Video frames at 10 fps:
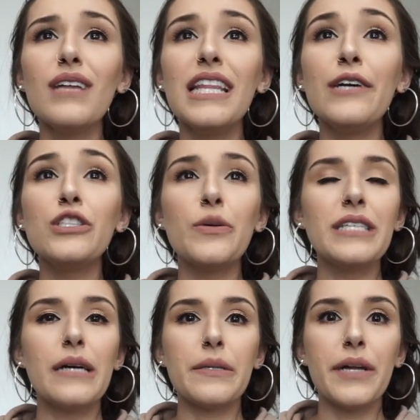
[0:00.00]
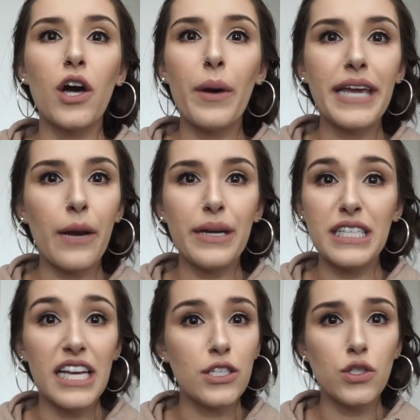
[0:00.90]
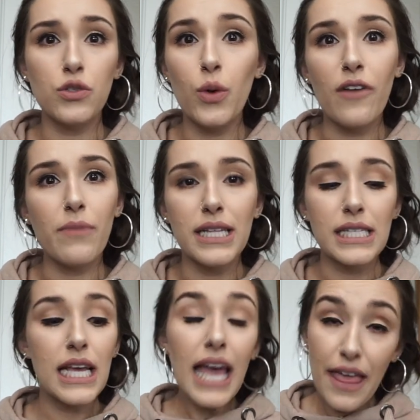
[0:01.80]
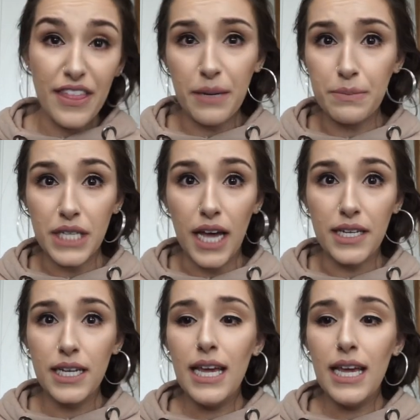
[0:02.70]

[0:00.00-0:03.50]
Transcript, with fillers: there are so many times I'm like, oh, I can't wait to hit 12 months and then I'm done.